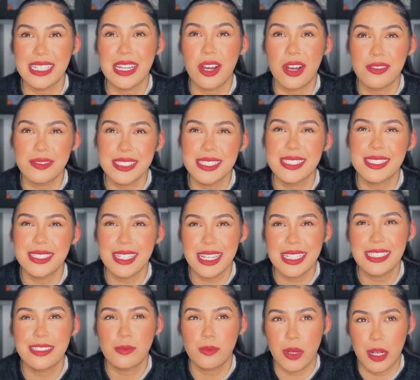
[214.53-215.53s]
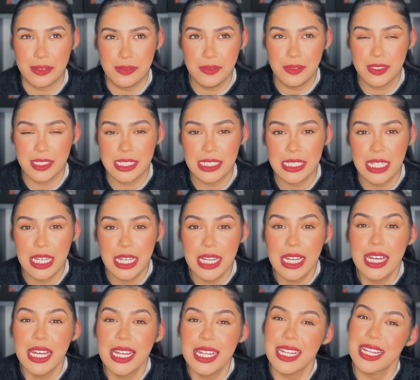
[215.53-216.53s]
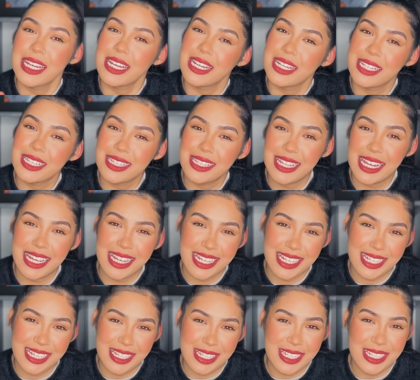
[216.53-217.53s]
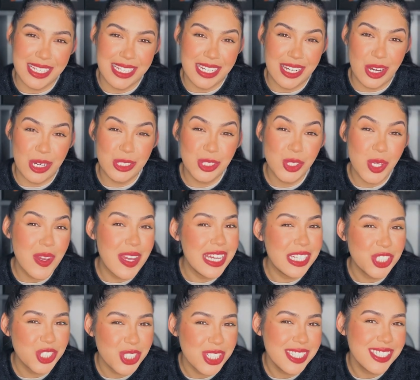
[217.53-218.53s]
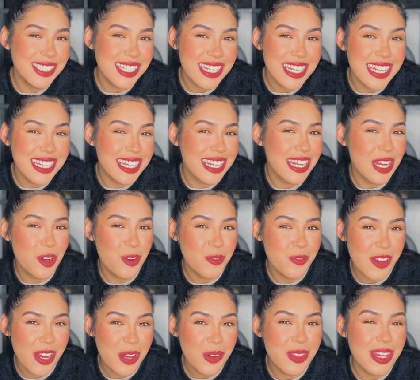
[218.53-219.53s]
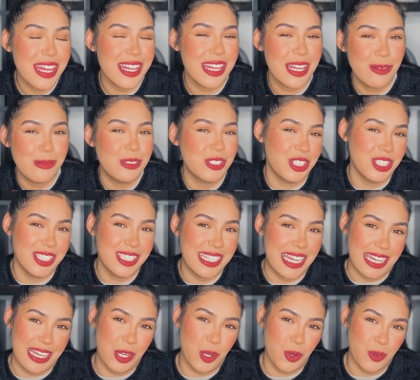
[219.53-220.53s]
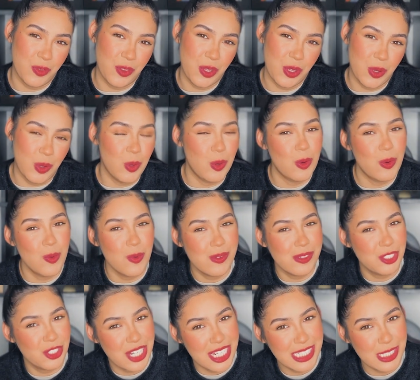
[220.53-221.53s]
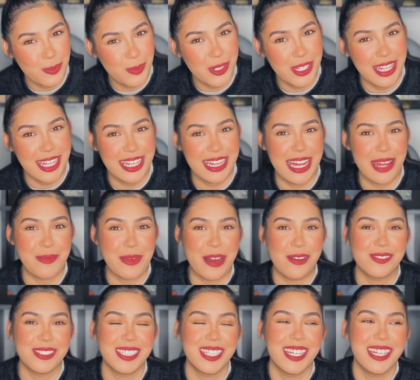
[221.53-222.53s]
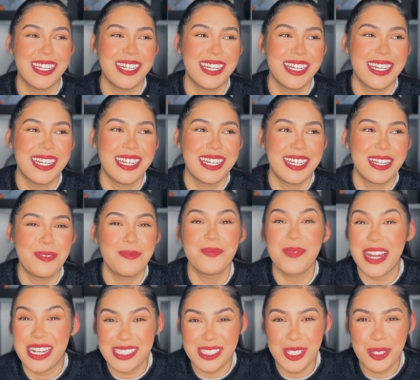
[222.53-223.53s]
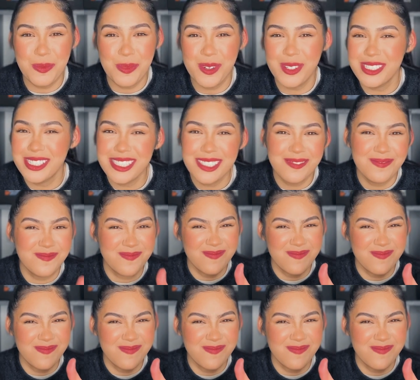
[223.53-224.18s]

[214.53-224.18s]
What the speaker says: after 6 months, they are so interested in the nail file that they will just take it off you or try to put it in their mouths. But as newborns,